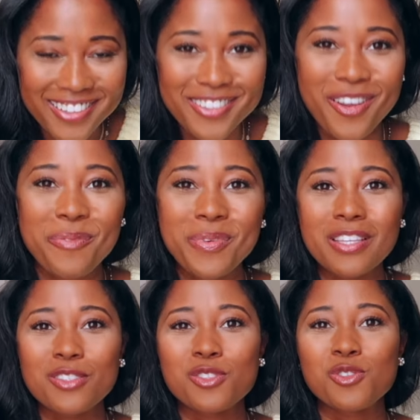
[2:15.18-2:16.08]

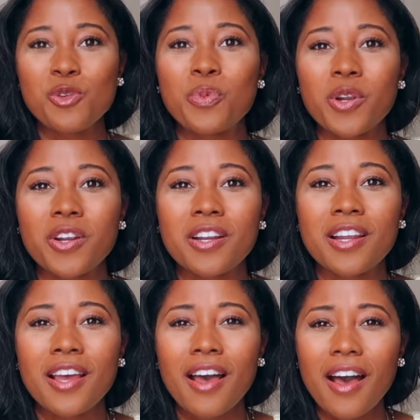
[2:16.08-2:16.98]
being
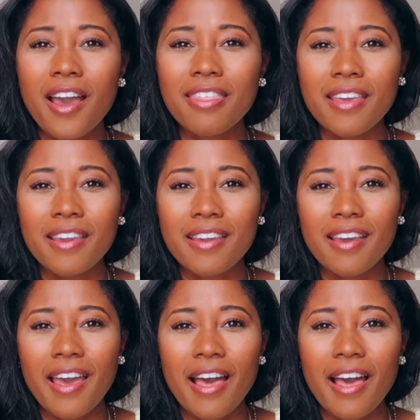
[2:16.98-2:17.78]
super, I think,